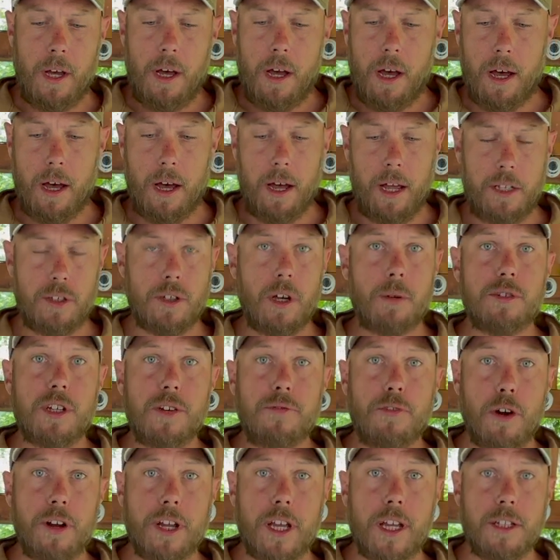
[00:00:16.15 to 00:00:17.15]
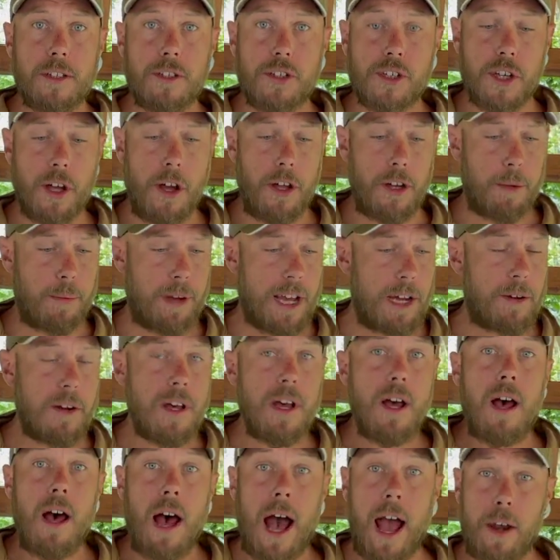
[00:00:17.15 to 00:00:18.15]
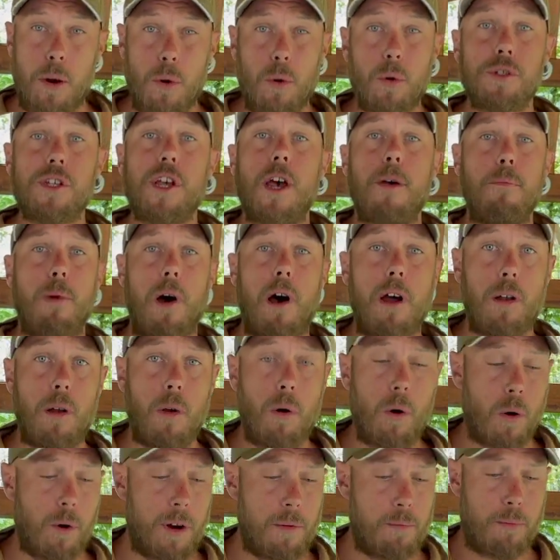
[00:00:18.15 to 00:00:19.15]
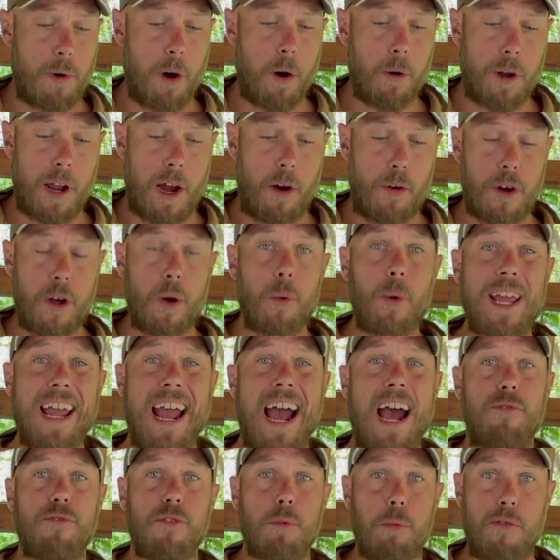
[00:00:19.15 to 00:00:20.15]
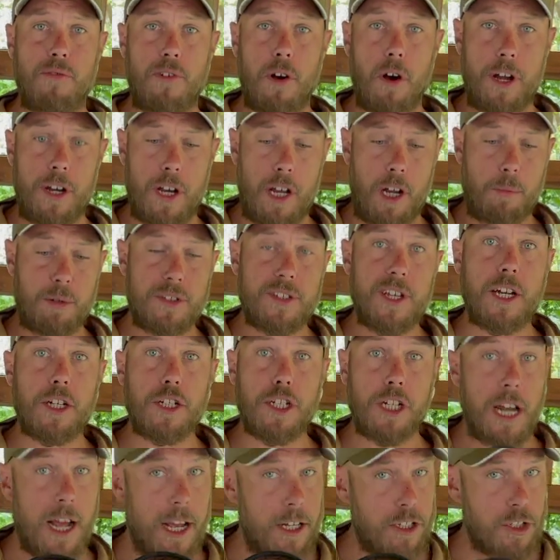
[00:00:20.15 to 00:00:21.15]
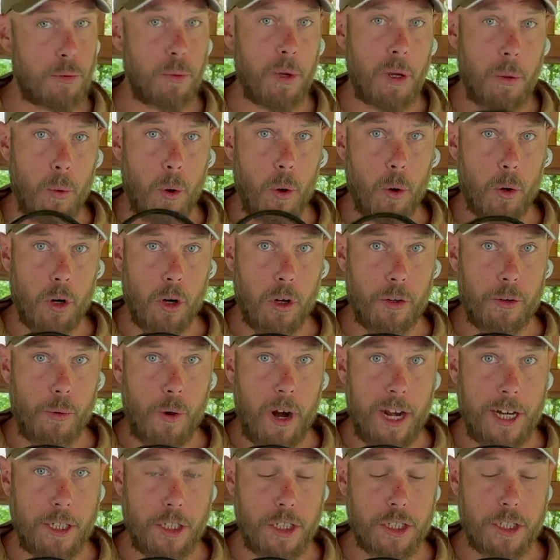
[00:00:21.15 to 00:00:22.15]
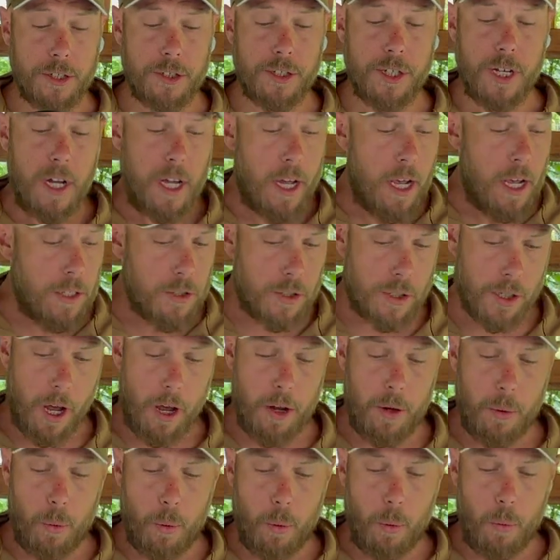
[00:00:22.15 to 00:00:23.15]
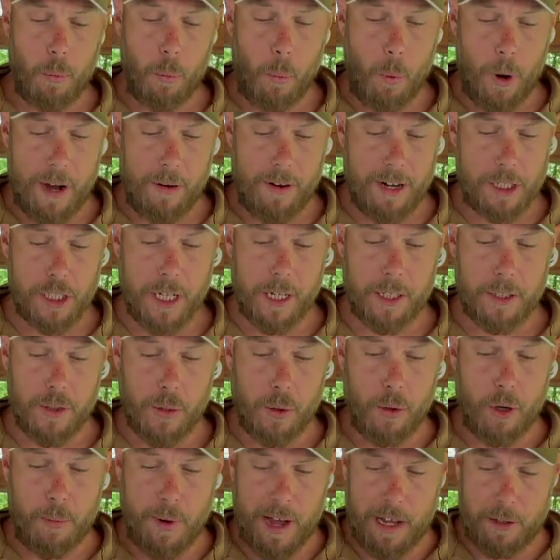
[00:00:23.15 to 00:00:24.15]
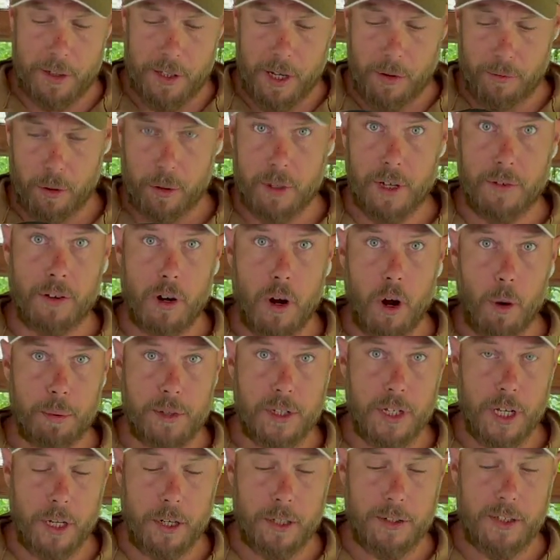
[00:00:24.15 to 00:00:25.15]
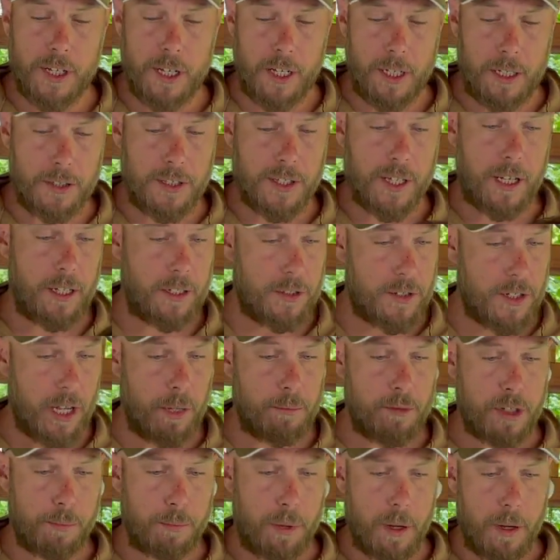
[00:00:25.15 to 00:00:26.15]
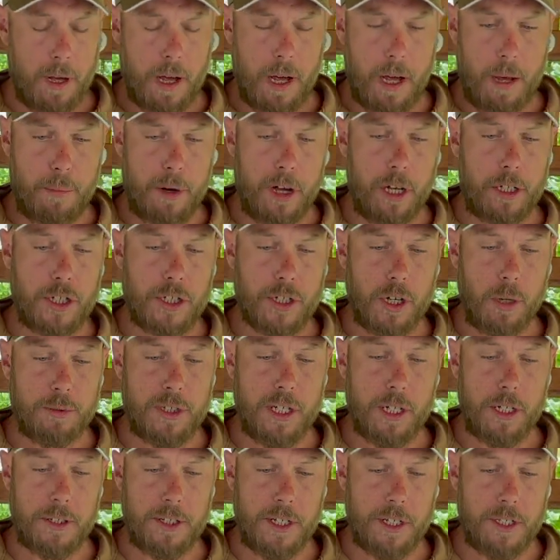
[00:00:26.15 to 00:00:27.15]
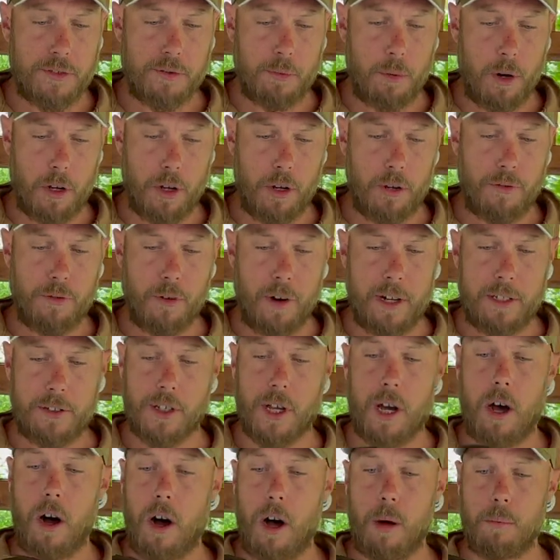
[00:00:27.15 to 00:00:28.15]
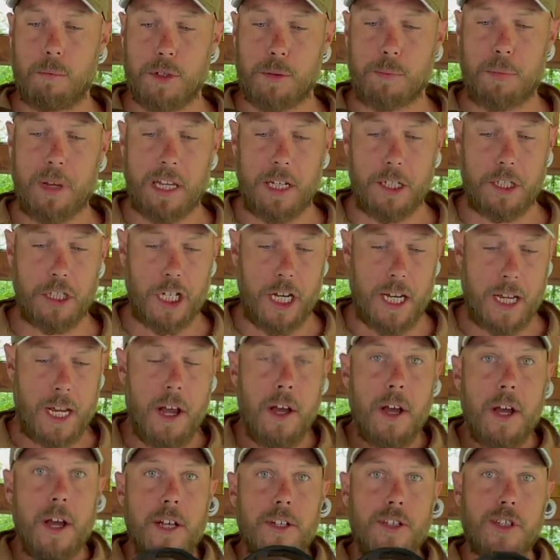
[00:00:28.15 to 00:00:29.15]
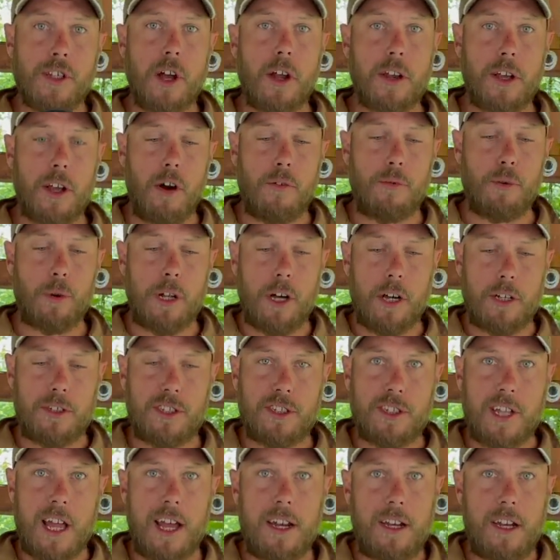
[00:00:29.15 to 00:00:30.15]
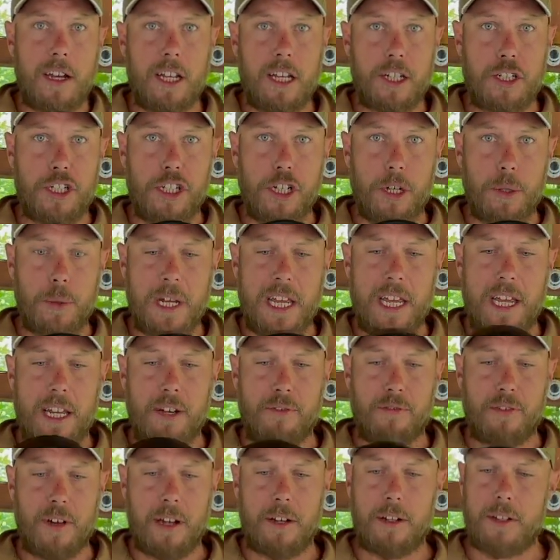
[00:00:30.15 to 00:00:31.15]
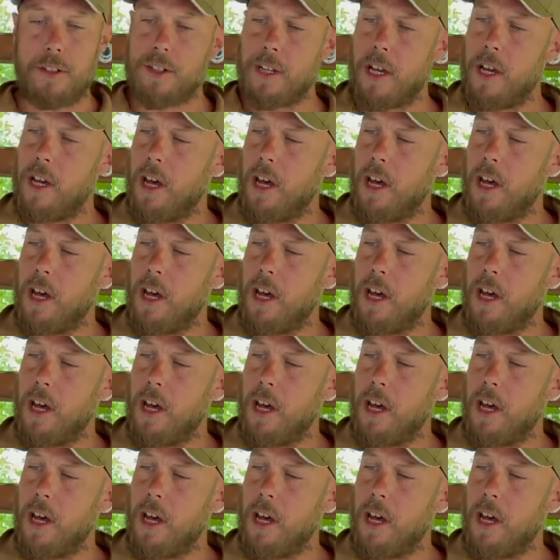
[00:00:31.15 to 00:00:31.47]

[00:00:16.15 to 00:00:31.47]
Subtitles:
is obviously very concerned about, and also by law in Bulgaria we have to provide ear protection that has to be worn on rangers. So we're actually going to talk about several different opportunities in terms of purchase opportunities from our good friends at Arms BG, starting off with our standard issue ear defenders,